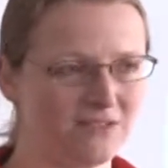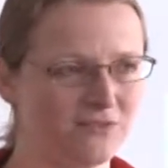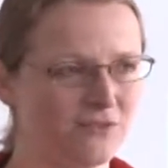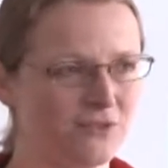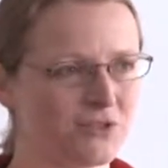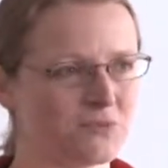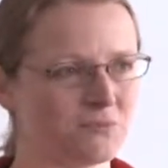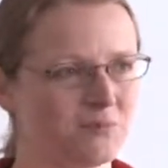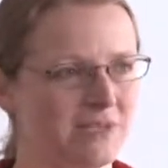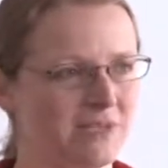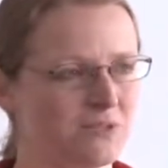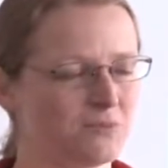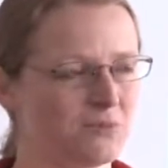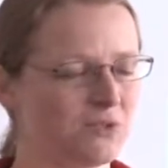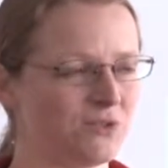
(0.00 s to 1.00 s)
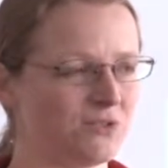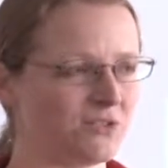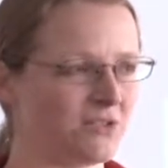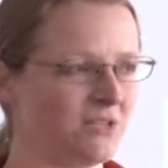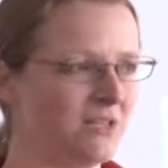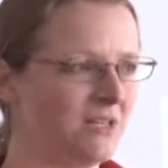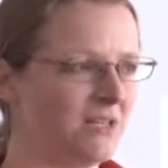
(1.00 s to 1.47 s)
in the first place?
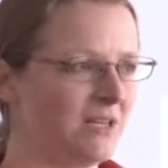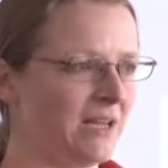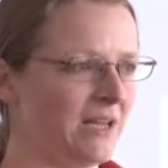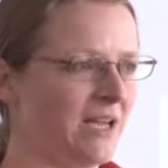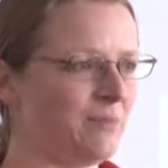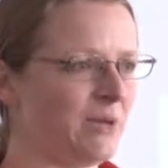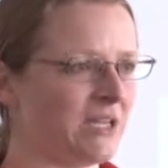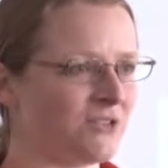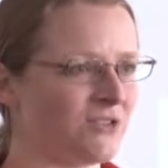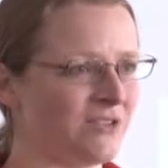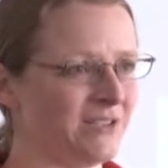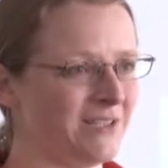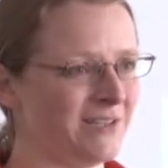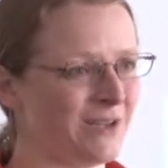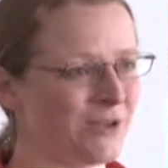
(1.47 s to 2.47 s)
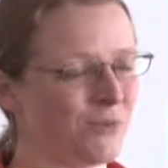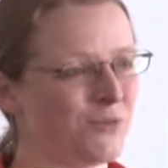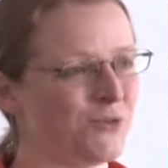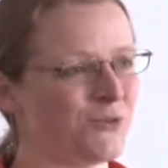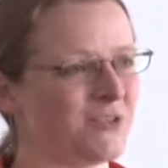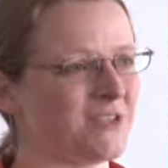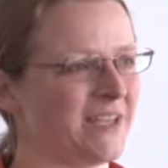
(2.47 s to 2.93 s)
Because I'm actually a
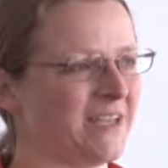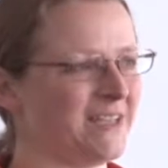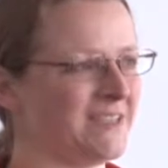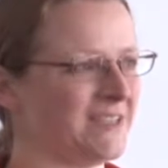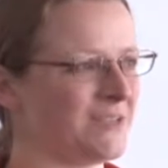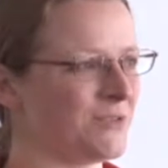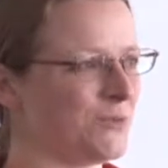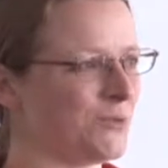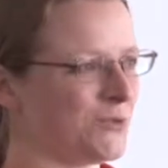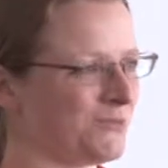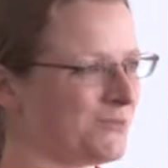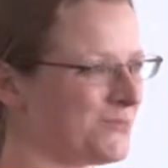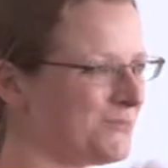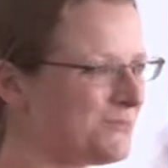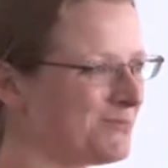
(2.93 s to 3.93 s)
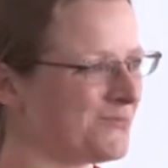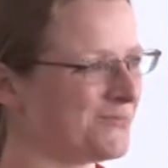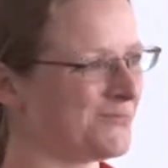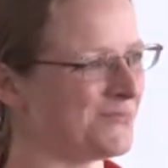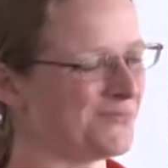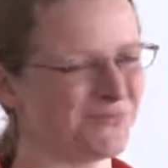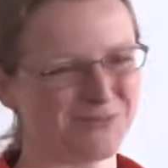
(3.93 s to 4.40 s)
computer scientist. You wouldn't
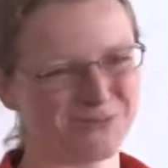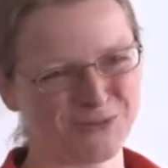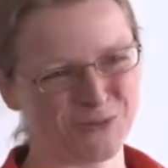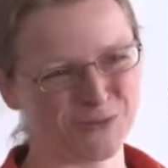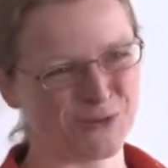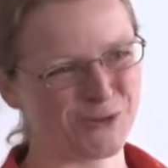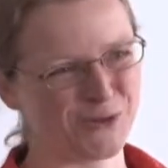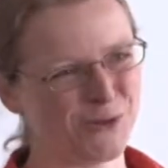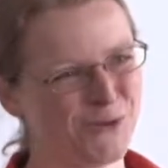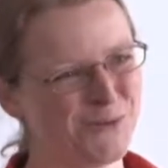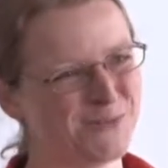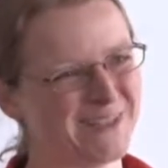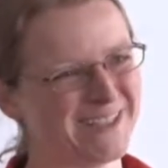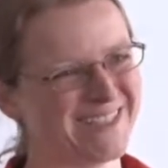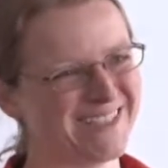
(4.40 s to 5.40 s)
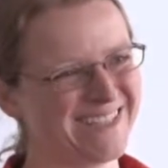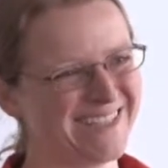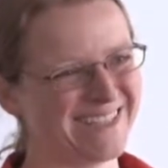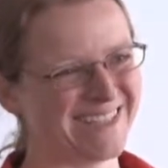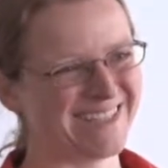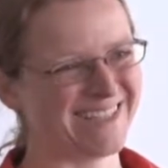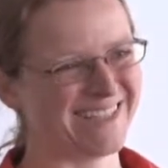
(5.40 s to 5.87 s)
know, but
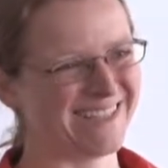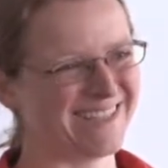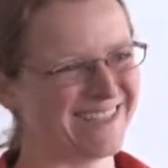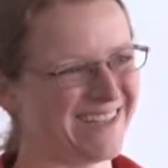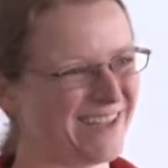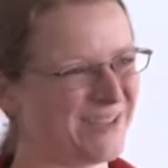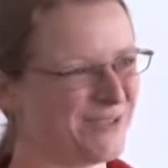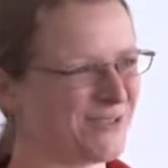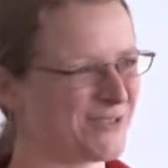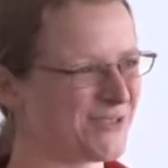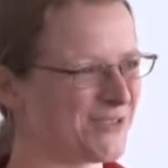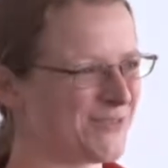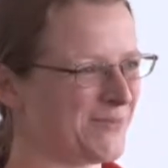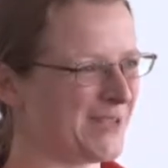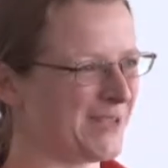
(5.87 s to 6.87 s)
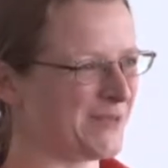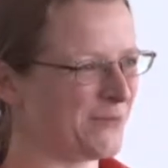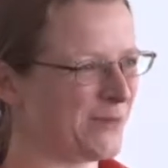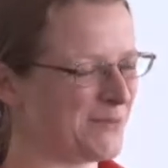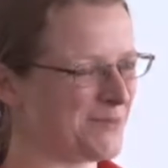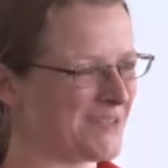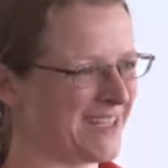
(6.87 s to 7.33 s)
I used to make
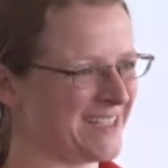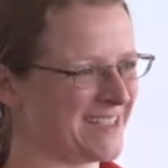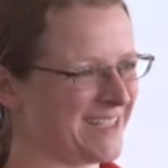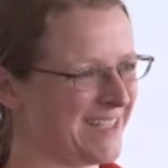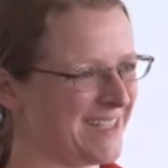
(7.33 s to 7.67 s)
websites and